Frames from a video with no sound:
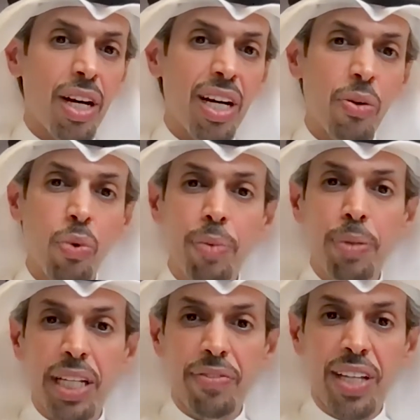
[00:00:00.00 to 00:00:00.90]
We
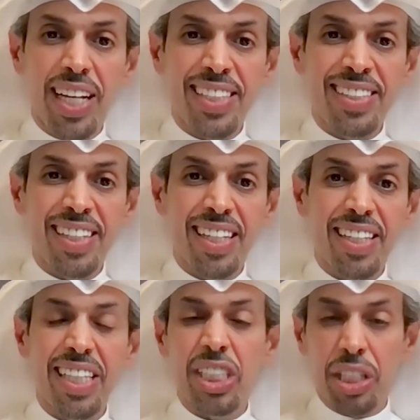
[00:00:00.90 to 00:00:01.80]
believe
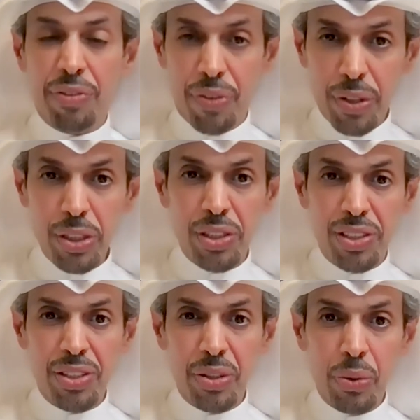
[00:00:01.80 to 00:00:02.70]
that these
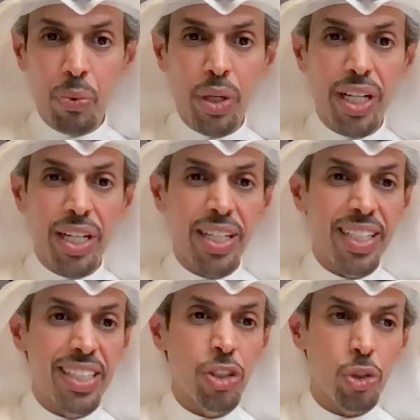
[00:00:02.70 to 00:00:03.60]
efforts
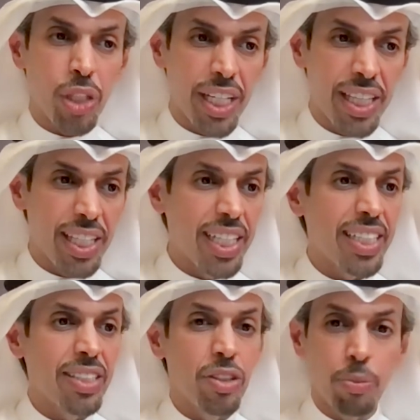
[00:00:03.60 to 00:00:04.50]
will
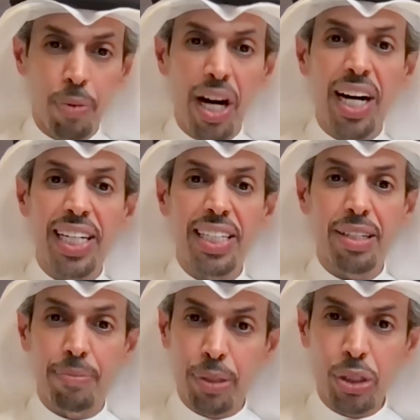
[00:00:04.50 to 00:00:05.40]
strengthening
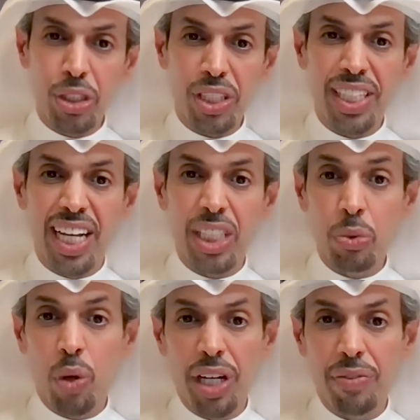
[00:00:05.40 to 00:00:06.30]
Dubai position as
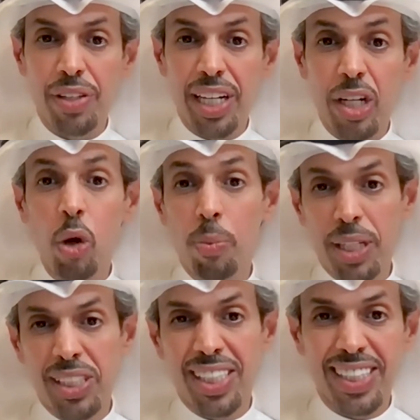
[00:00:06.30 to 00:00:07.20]
one of the
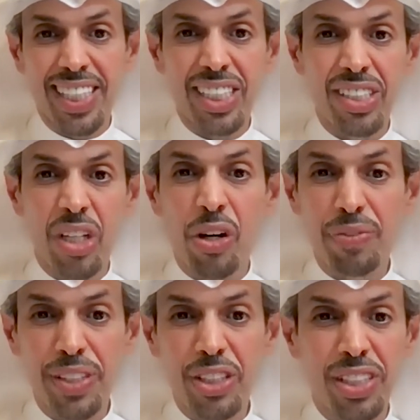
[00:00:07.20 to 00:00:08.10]
global cities
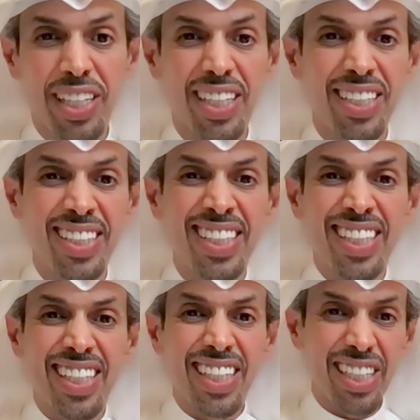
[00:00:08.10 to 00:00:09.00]
of digital
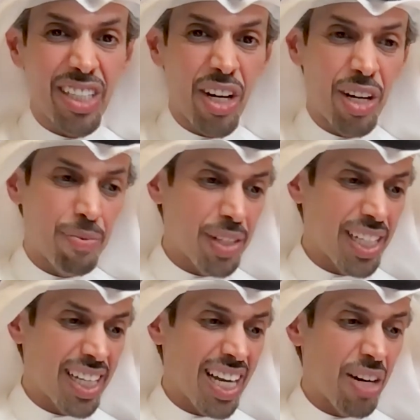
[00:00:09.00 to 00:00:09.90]

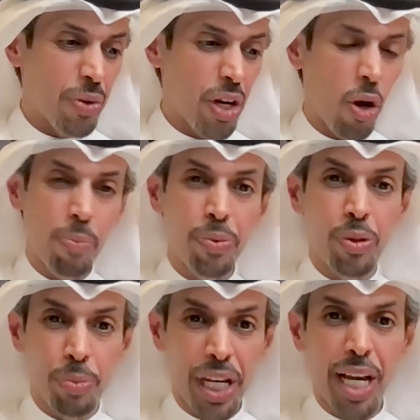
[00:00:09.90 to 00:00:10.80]
economy. We hope
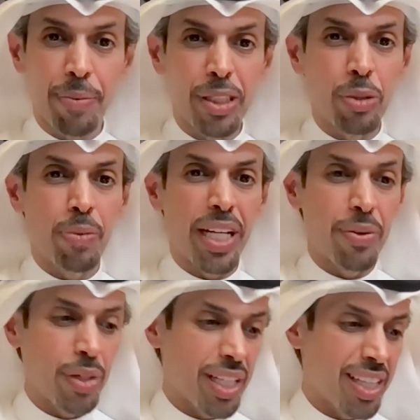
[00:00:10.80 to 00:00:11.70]
to be able to play
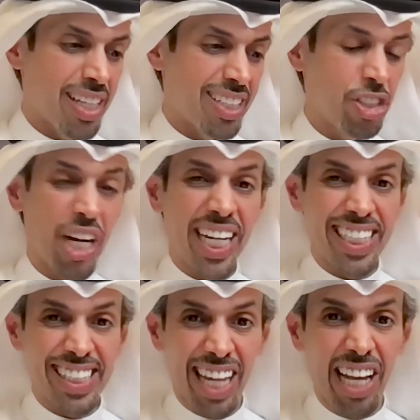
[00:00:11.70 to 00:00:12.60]
with
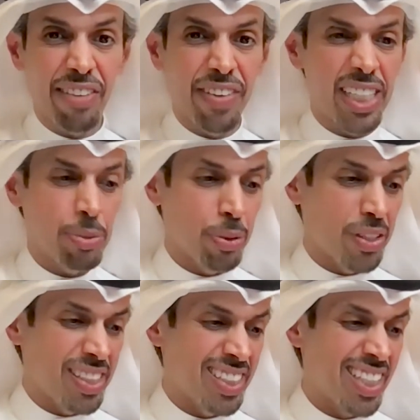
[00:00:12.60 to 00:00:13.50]
giants like
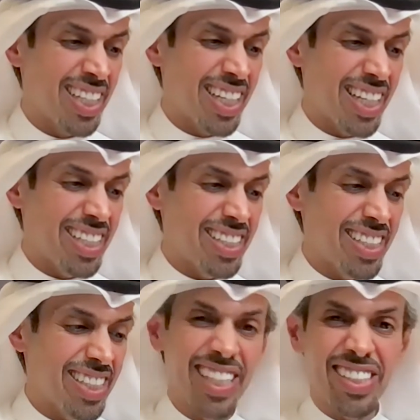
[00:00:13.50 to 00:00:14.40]
Facebook
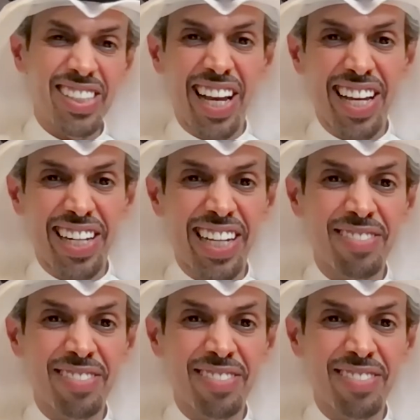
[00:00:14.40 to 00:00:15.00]
in this area.